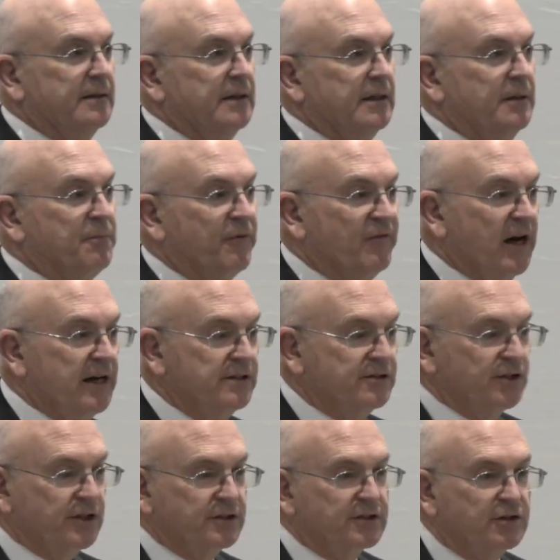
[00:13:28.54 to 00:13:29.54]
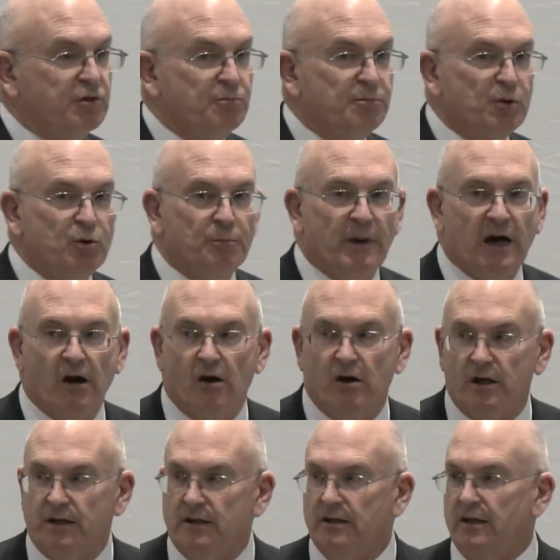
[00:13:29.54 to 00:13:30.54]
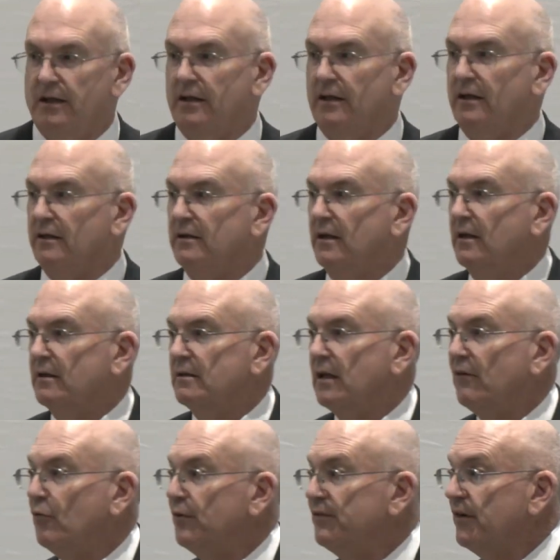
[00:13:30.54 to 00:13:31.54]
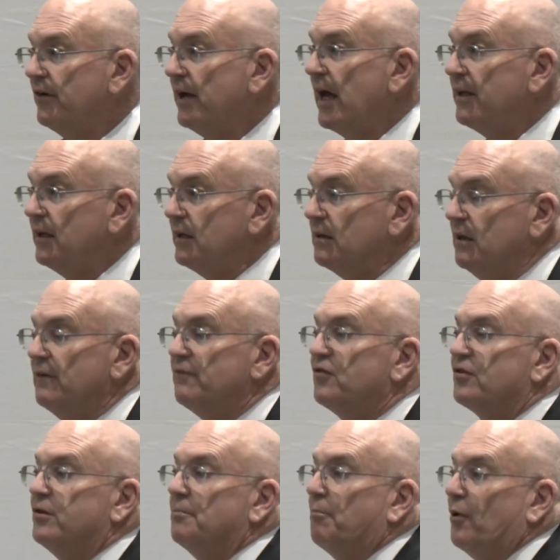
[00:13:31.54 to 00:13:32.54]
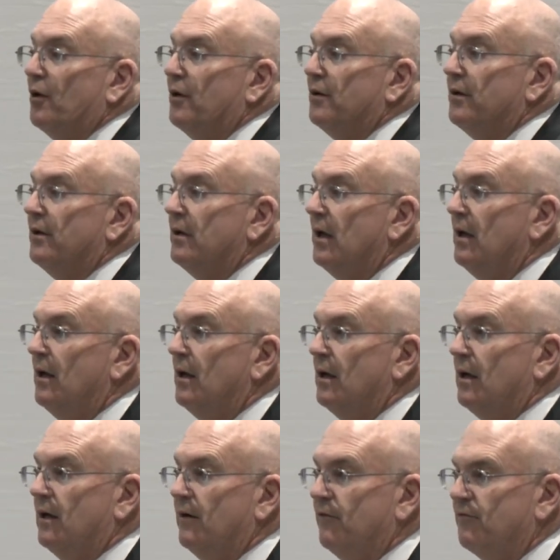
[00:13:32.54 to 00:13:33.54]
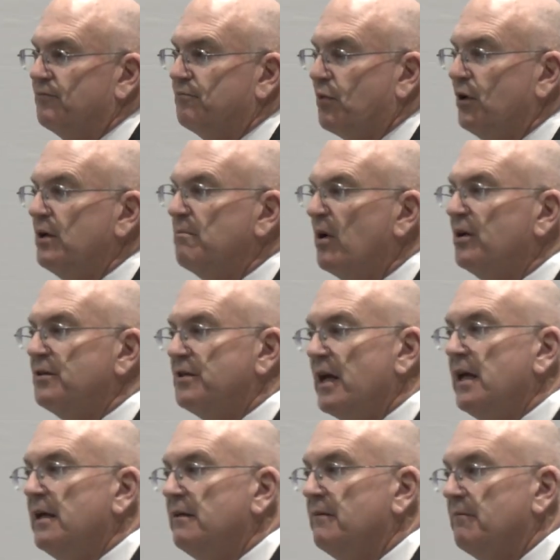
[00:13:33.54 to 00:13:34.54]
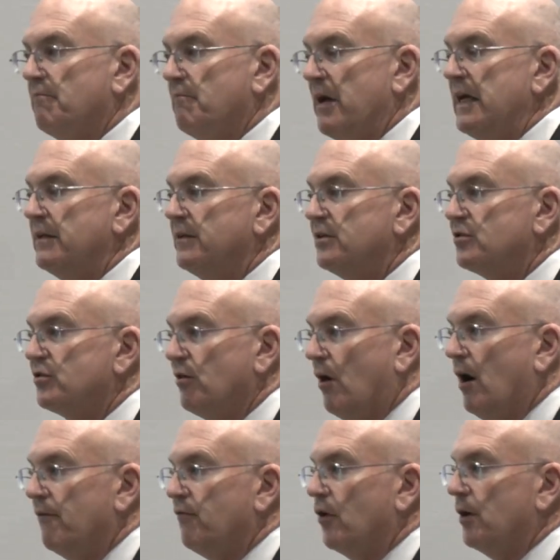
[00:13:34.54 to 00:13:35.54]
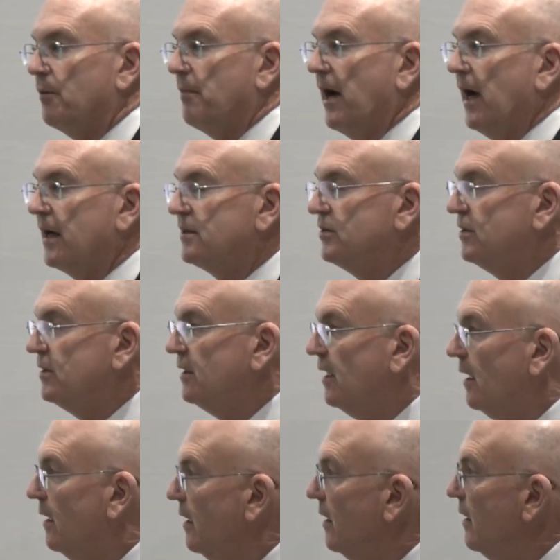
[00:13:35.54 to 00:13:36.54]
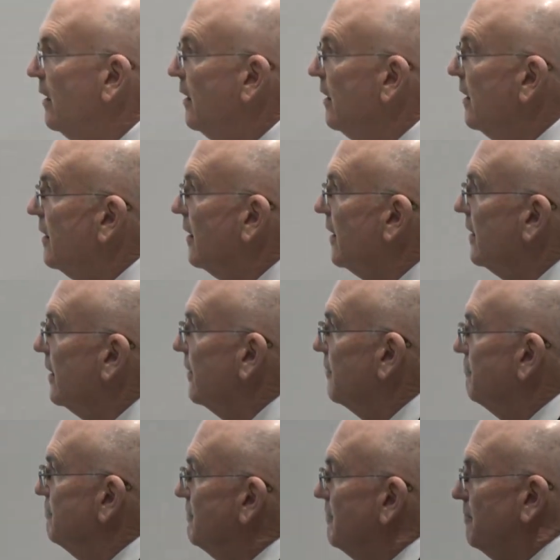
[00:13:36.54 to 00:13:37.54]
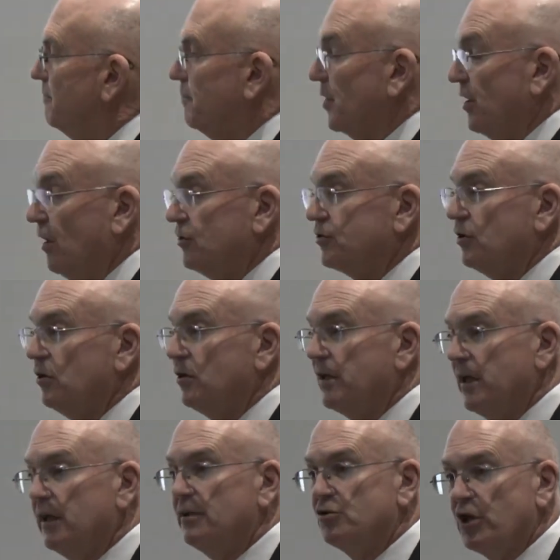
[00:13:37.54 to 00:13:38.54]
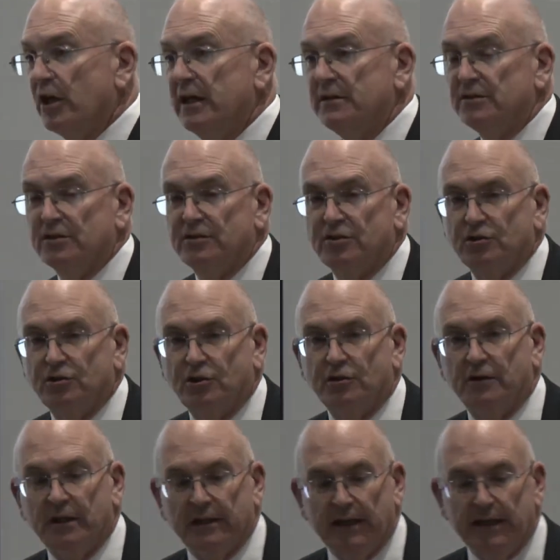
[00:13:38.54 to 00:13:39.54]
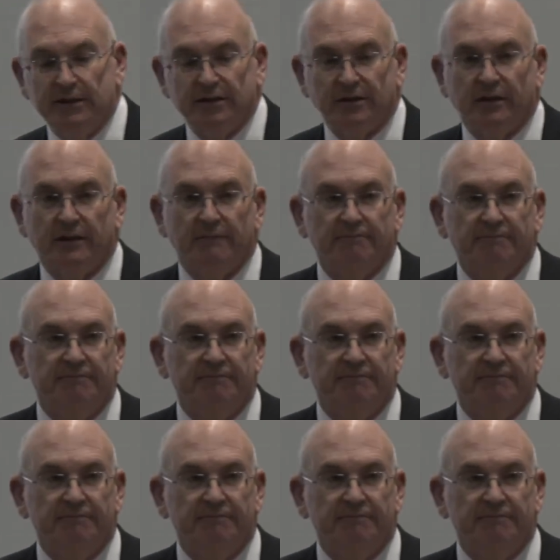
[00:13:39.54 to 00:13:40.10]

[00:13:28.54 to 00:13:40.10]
It provides us compute power on a level we've never had. It lifts the burden of pretty mundane maintenance off our backs, but also, again, changes the security landscape.